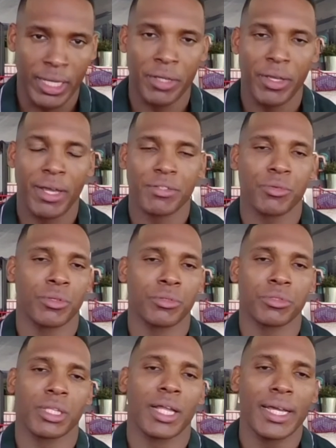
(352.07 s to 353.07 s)
And now you have
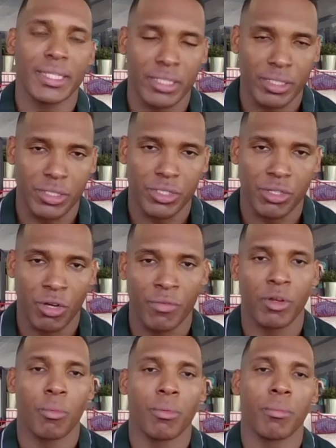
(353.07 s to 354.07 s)
someone who's licensed
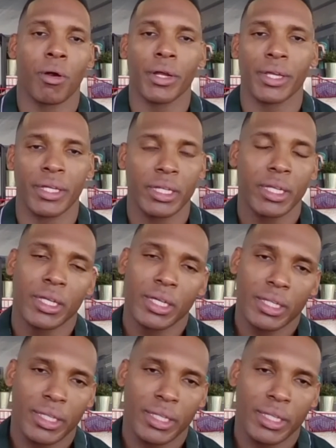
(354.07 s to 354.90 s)
serving open market.